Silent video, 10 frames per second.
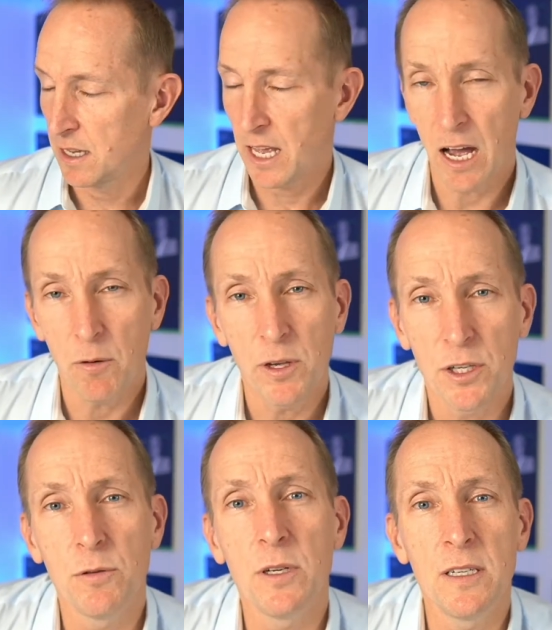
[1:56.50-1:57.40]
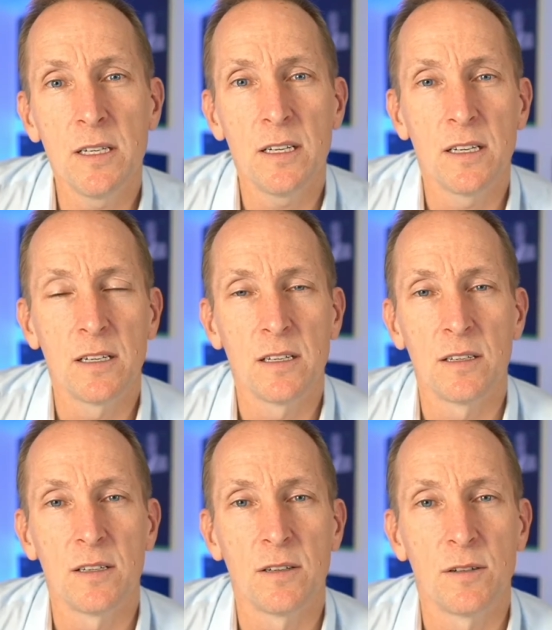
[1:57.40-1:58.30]
How are you in
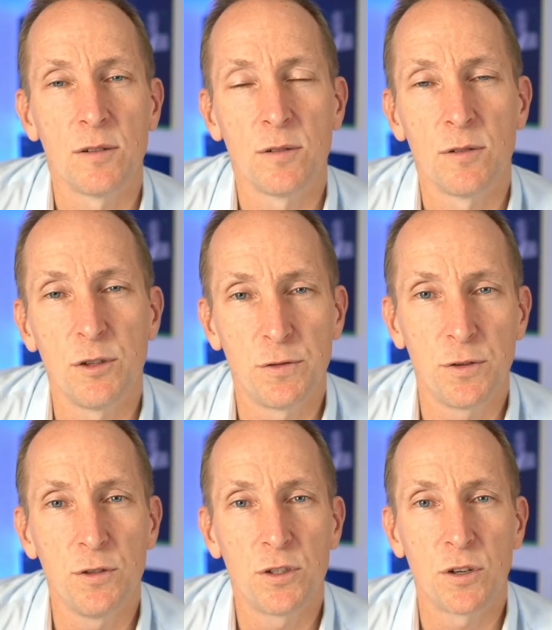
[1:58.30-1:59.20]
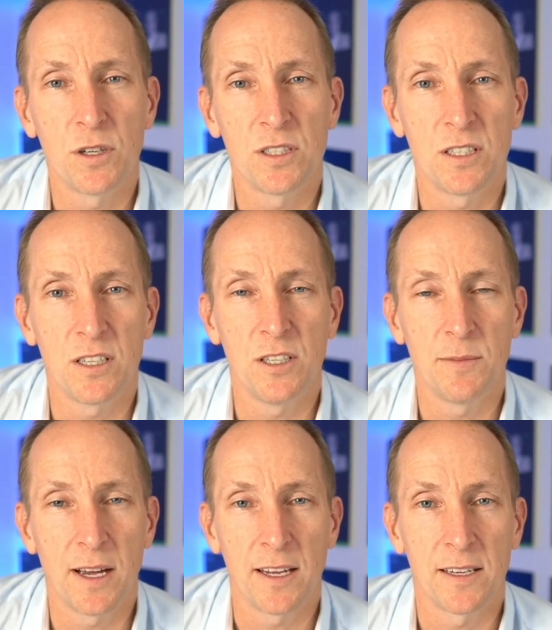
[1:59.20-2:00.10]
the food choices that you
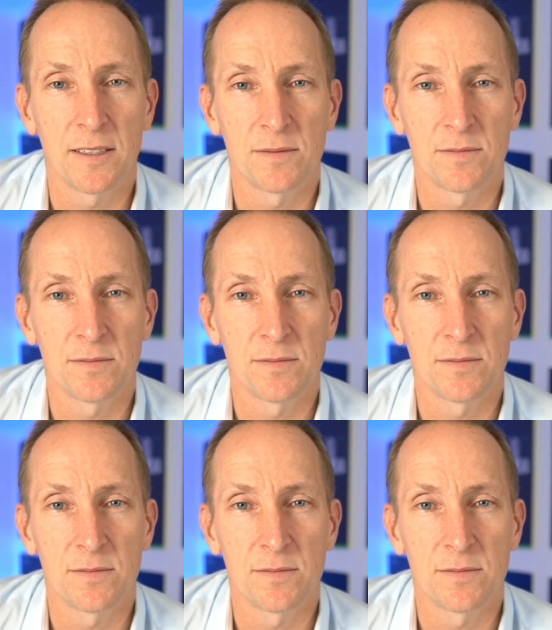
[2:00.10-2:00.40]
make?